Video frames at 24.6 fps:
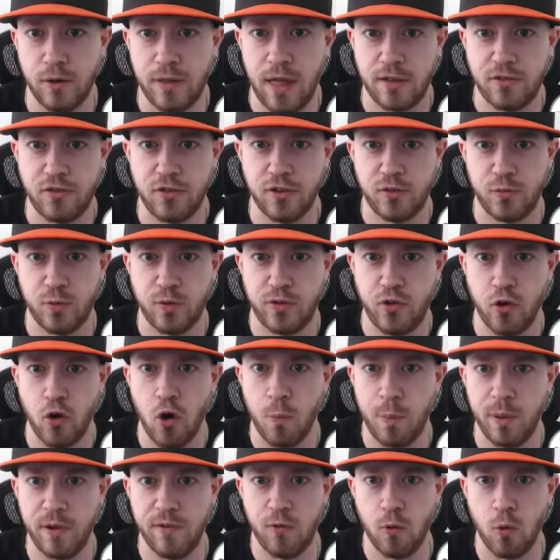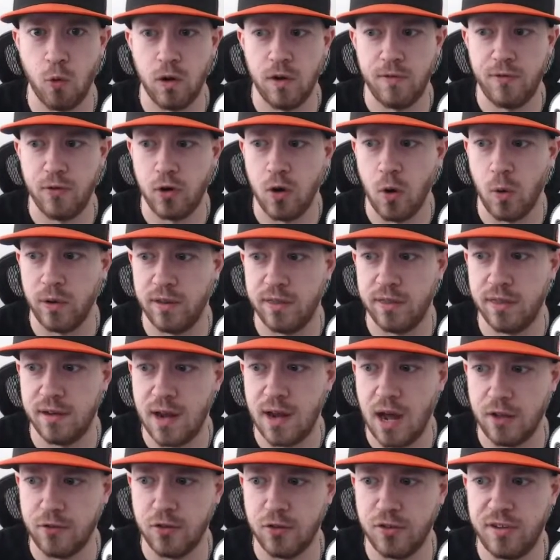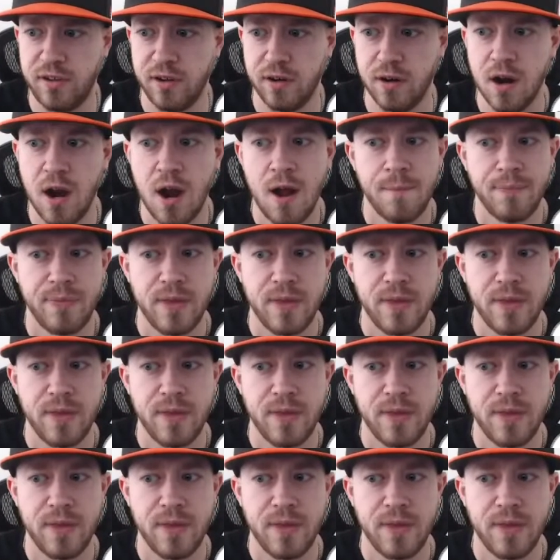that's just what you're hoping for if you're going to the Dodgers here.